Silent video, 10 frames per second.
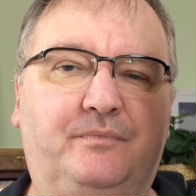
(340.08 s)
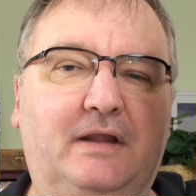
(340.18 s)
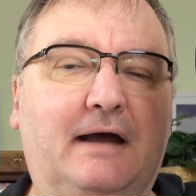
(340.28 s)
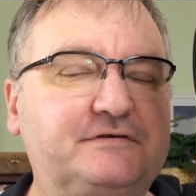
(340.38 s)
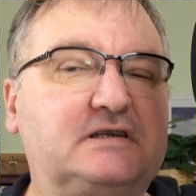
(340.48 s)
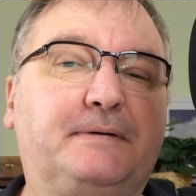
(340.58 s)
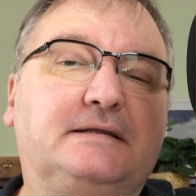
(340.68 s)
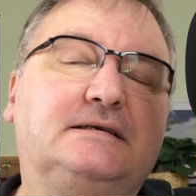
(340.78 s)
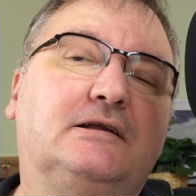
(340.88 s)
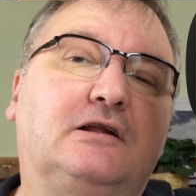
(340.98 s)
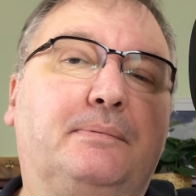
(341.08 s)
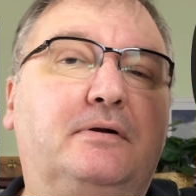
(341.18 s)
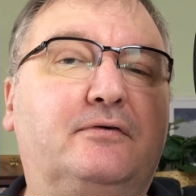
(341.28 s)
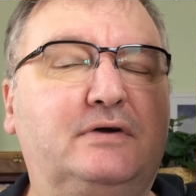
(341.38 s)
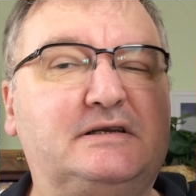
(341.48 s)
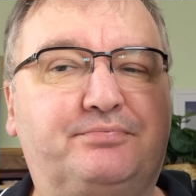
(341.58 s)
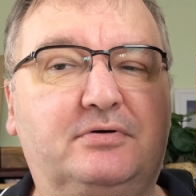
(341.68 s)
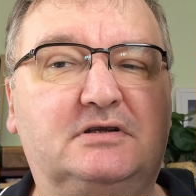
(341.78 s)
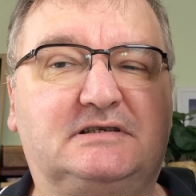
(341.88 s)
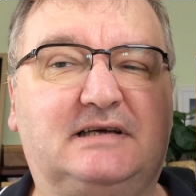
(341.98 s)
After spending a couple of weeks
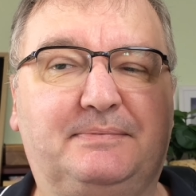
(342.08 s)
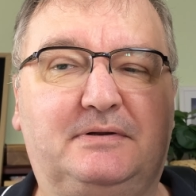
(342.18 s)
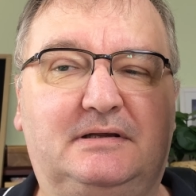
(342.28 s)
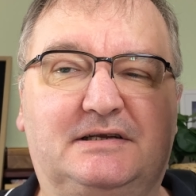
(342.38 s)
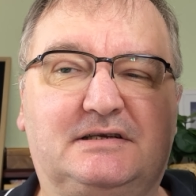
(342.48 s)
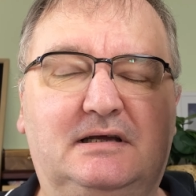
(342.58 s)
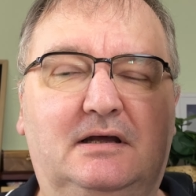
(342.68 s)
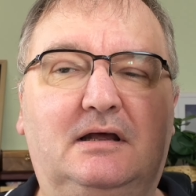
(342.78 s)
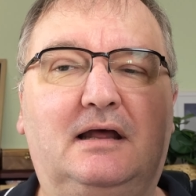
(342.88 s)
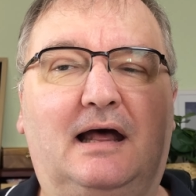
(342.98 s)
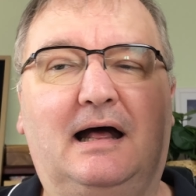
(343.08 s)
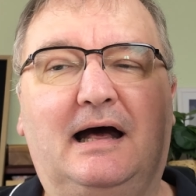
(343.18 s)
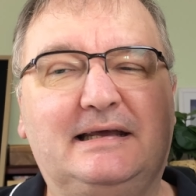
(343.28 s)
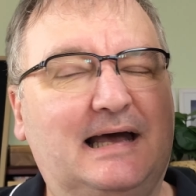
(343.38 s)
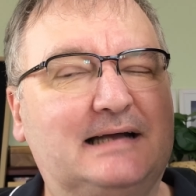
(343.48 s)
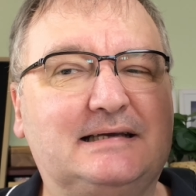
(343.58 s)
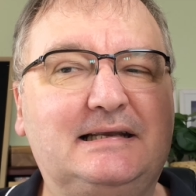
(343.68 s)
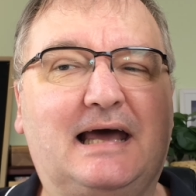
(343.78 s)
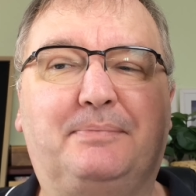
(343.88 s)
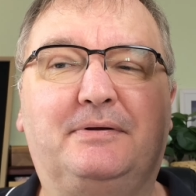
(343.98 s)
prototyping this, I had an
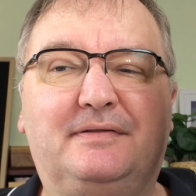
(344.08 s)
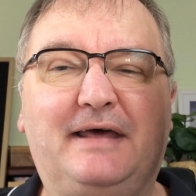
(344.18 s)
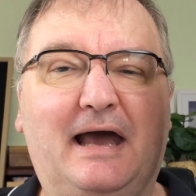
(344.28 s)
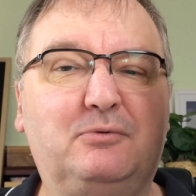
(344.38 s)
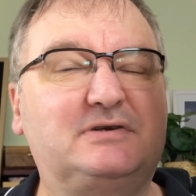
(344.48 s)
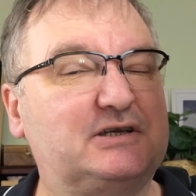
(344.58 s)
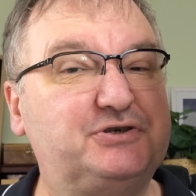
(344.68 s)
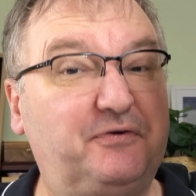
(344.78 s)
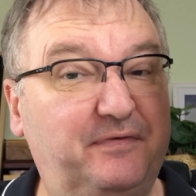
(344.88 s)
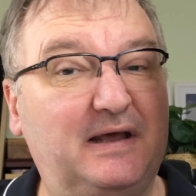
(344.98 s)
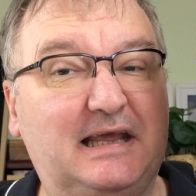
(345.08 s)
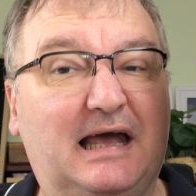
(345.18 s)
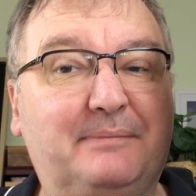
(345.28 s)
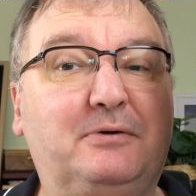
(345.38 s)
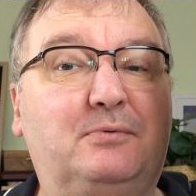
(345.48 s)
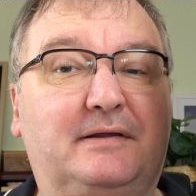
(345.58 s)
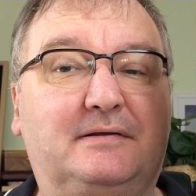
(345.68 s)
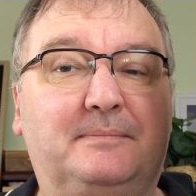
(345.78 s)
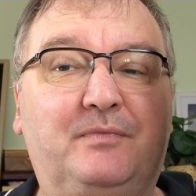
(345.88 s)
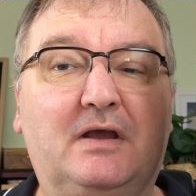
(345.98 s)
app that I was actually fairly happy with,
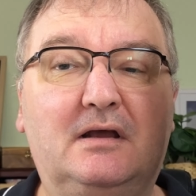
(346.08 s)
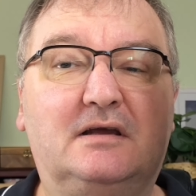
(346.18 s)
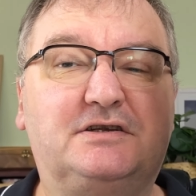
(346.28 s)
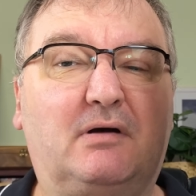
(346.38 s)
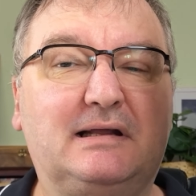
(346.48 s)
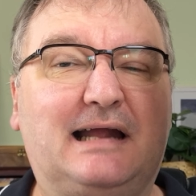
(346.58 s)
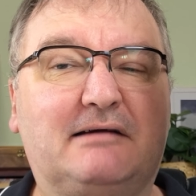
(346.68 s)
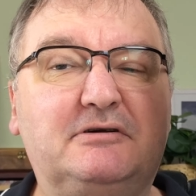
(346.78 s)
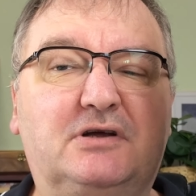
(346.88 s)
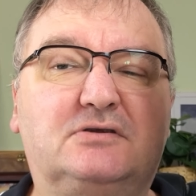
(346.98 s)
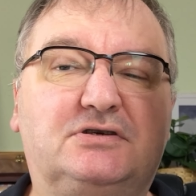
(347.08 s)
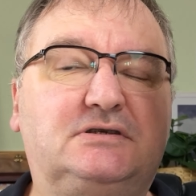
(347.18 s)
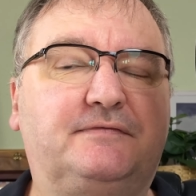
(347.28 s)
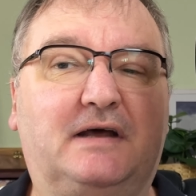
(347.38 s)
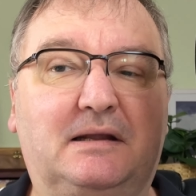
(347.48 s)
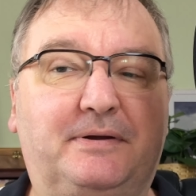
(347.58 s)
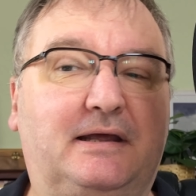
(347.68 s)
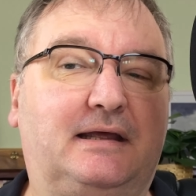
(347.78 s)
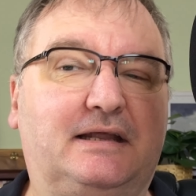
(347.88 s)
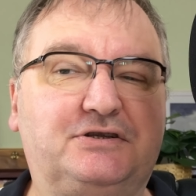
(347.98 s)
so I carried on to develop
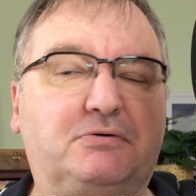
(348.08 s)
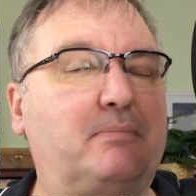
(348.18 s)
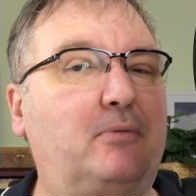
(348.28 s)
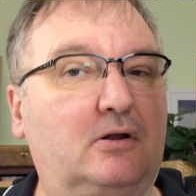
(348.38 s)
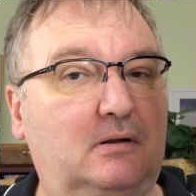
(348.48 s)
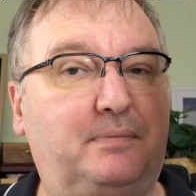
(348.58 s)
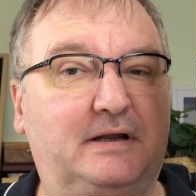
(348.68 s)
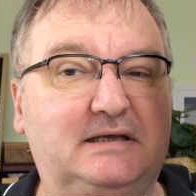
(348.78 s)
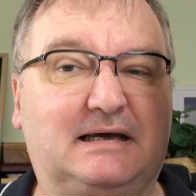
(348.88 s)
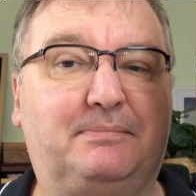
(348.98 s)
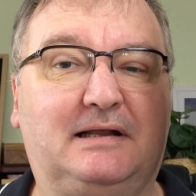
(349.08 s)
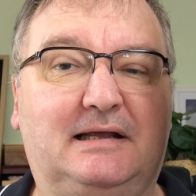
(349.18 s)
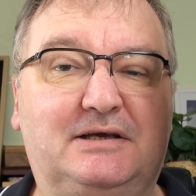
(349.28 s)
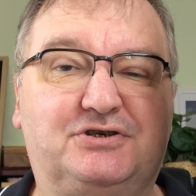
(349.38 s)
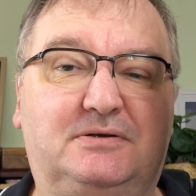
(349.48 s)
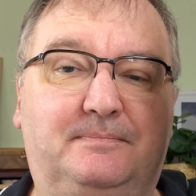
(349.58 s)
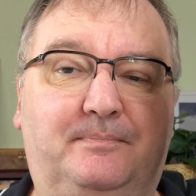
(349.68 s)
it into a more complete application.